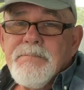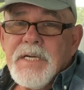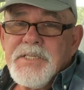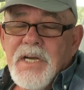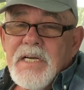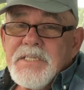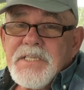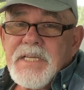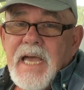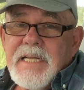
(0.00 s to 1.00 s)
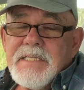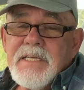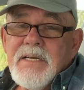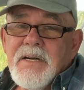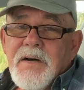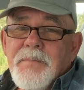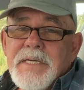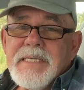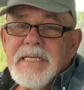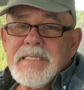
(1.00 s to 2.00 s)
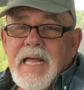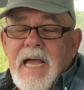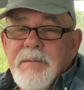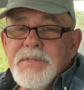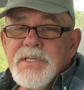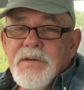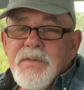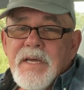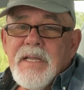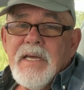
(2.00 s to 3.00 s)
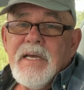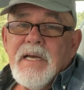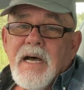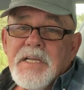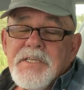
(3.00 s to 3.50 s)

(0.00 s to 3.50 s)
My charge stats on my Tesla app show that I